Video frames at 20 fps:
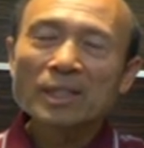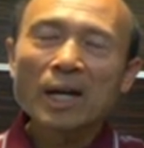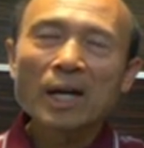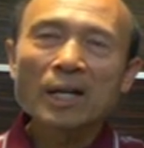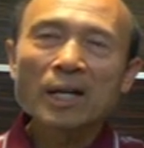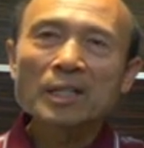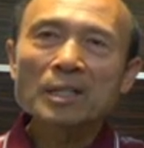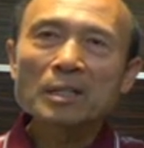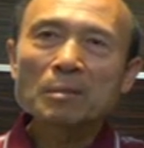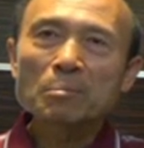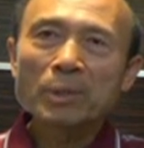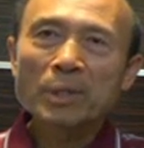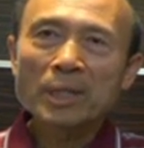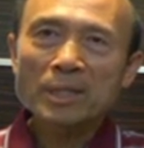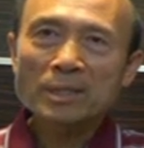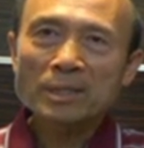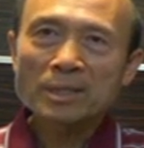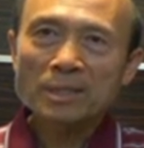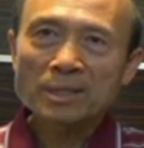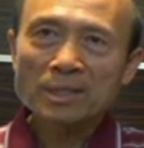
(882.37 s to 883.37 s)
Uh, he
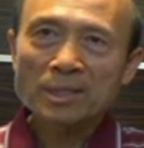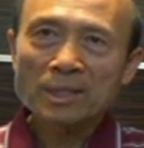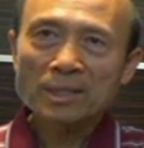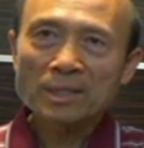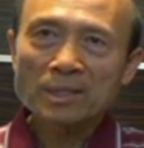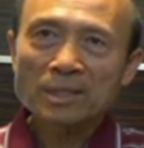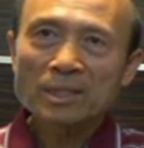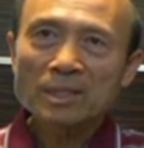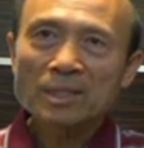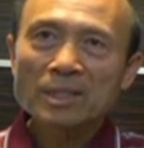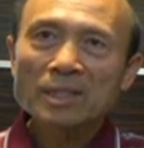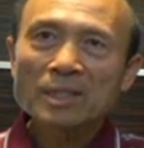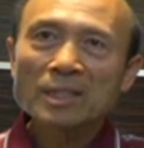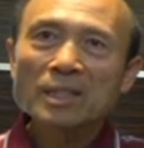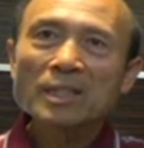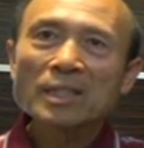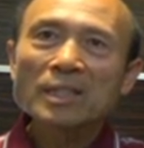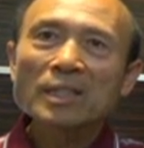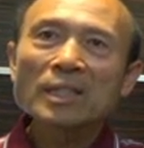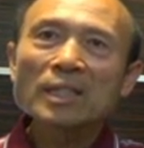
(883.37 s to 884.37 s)
blesses us.
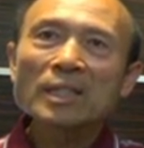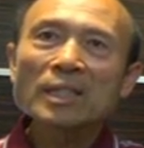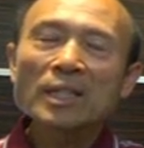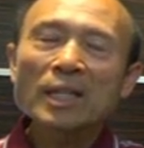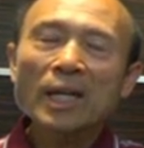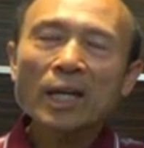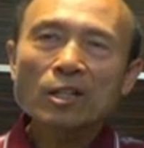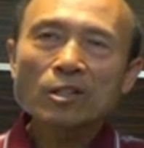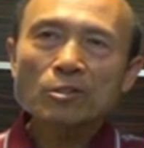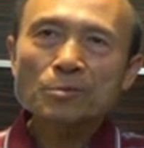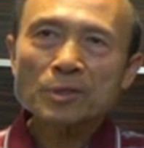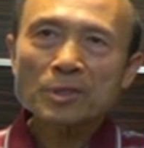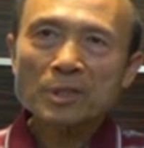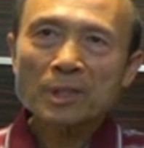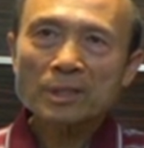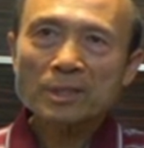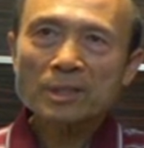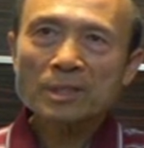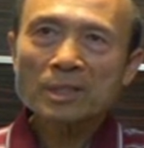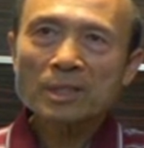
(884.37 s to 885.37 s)
He helps
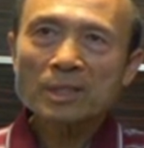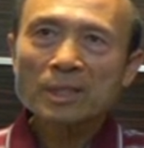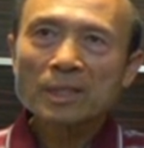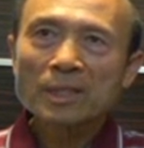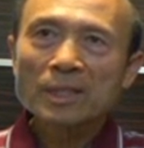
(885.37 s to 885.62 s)
us.